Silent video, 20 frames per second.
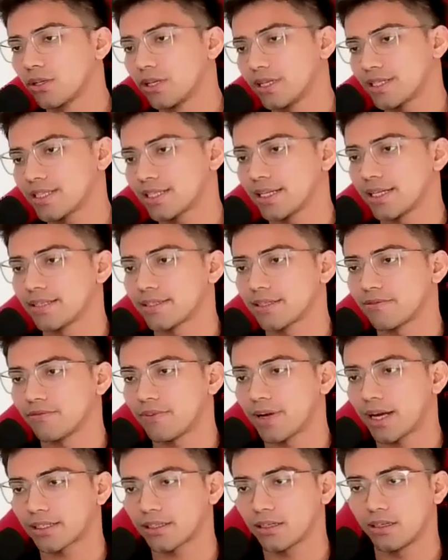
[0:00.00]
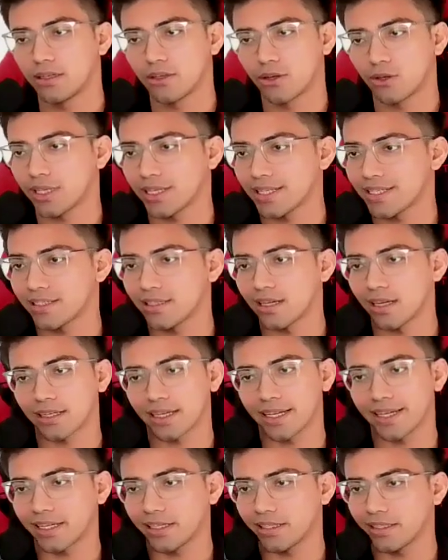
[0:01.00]
good at sales. In fact, early on, I sucked
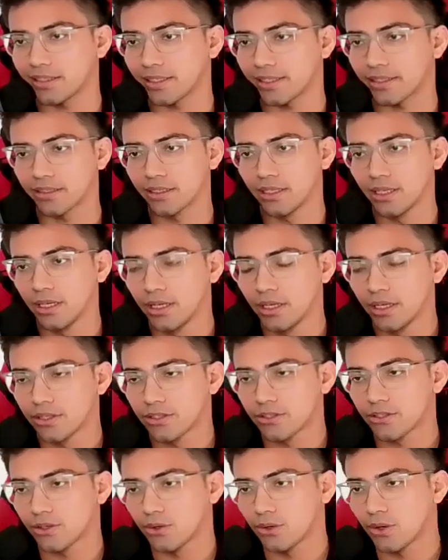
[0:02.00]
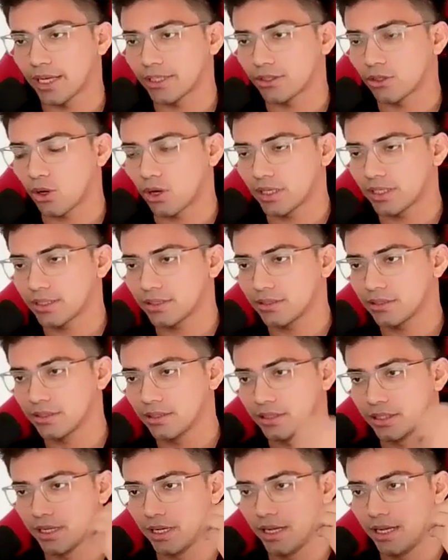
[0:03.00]
like anything. So I thought
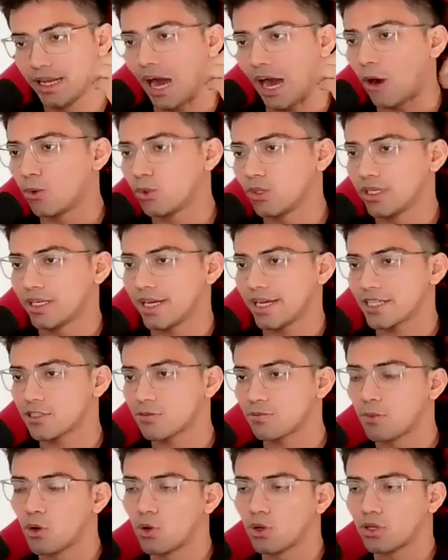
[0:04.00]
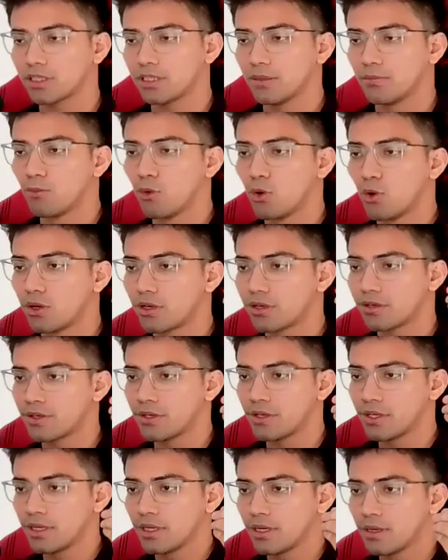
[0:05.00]
the louder I spoke, the more
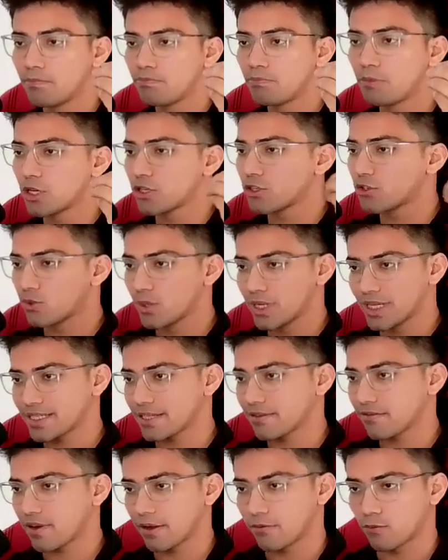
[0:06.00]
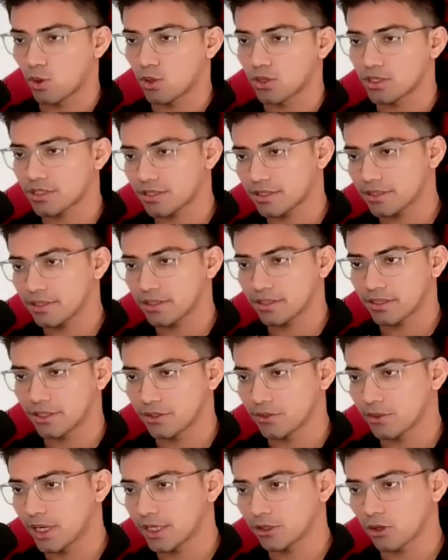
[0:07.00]
persuasive I was.
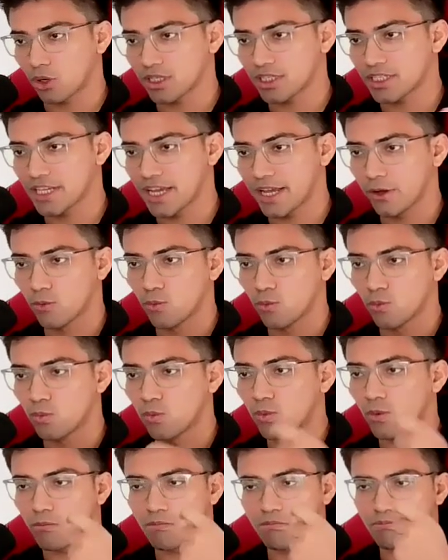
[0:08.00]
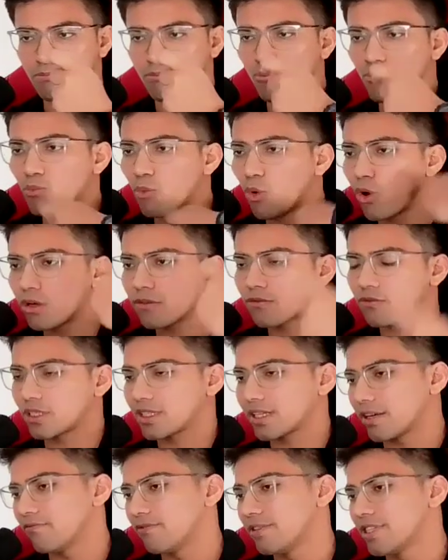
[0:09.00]
I thought saying more
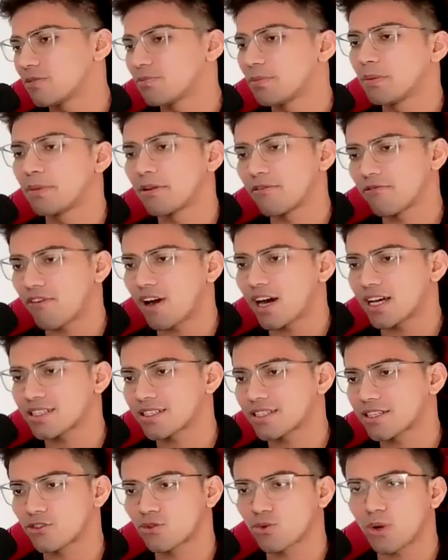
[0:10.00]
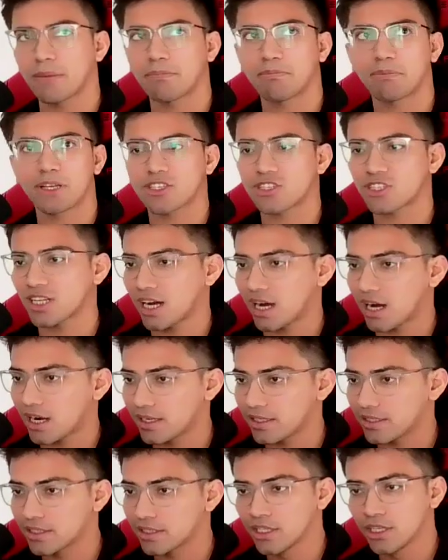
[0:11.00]
would convince people faster. So I pitched
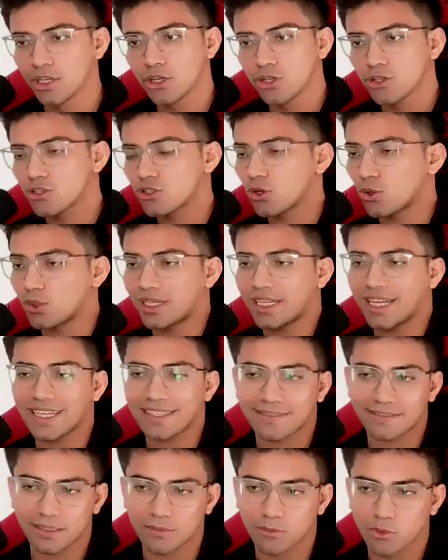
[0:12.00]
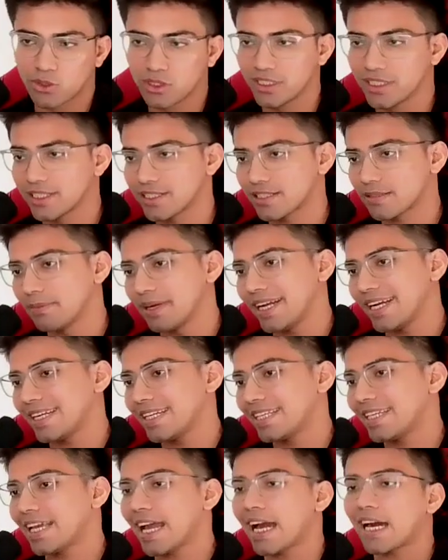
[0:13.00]
hard, showed testimonials,
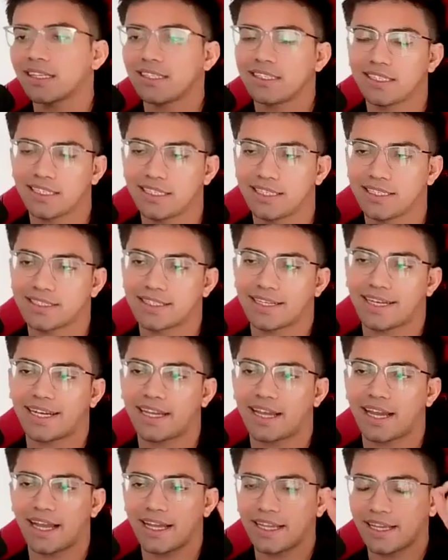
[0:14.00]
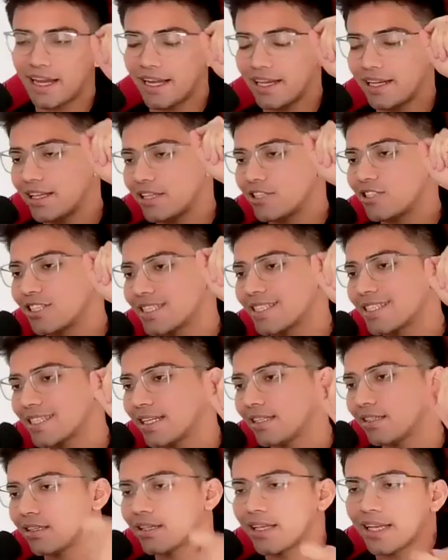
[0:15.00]
made guarantees. I legit
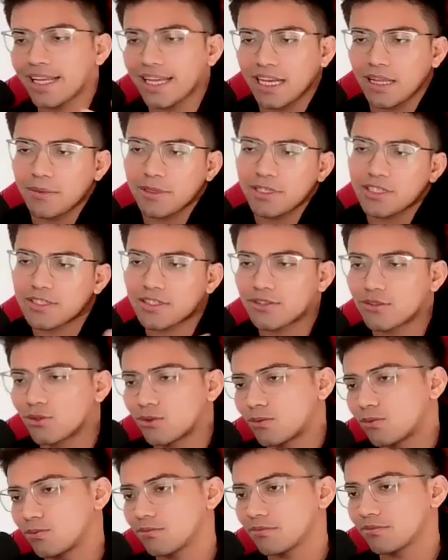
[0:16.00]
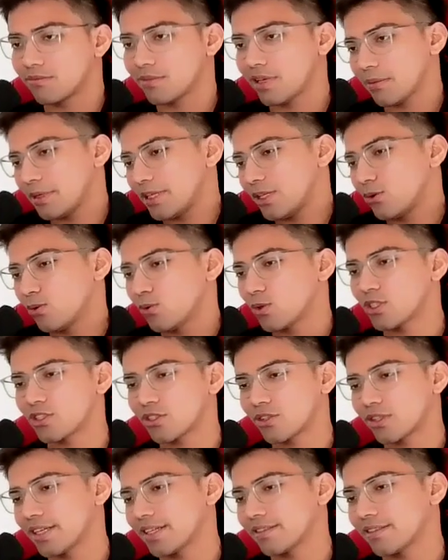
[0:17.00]
said that, hey, let me know what
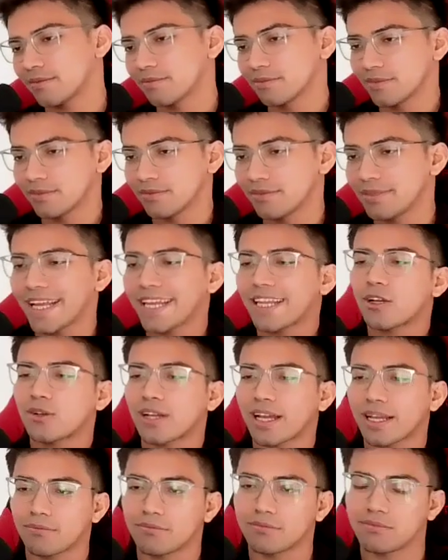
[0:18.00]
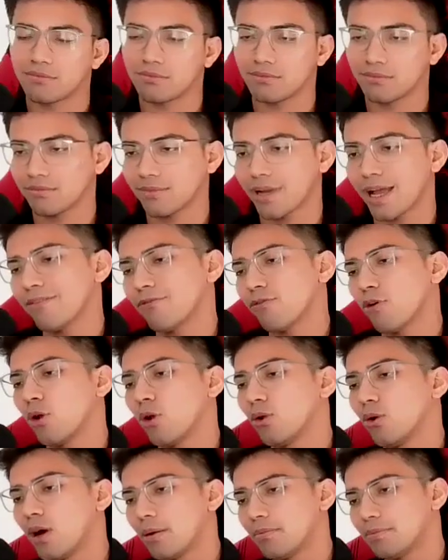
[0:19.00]
you think. Take your time. I'll
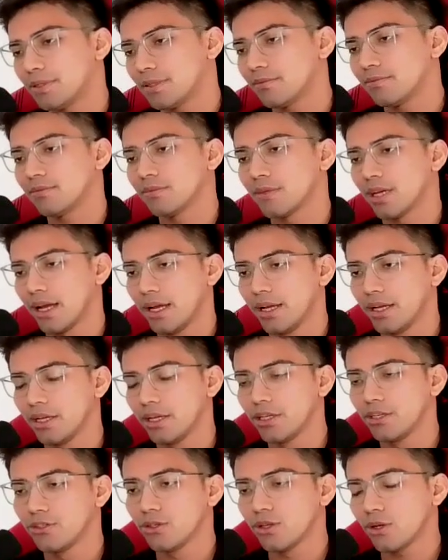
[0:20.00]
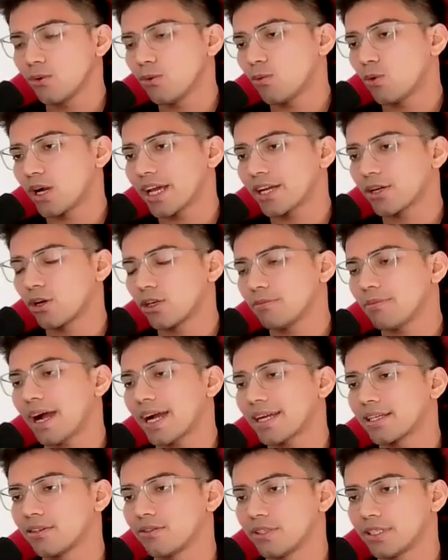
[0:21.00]
follow up. You know what I got
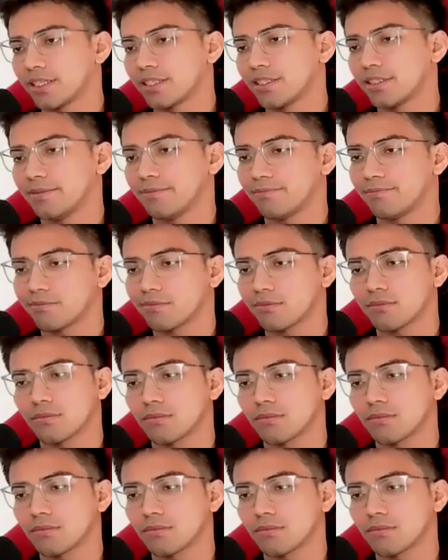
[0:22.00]
back in return?